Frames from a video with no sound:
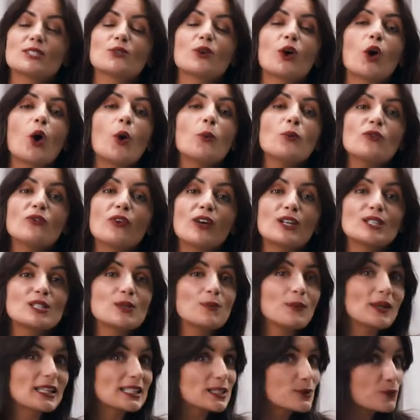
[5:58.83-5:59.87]
So I hope you found
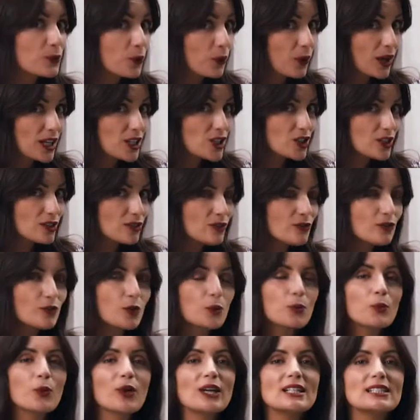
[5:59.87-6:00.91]
some inspiration
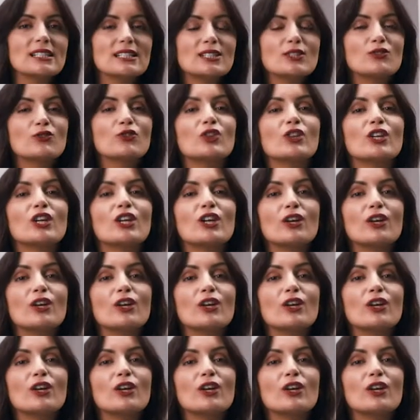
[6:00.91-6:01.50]
for presents for the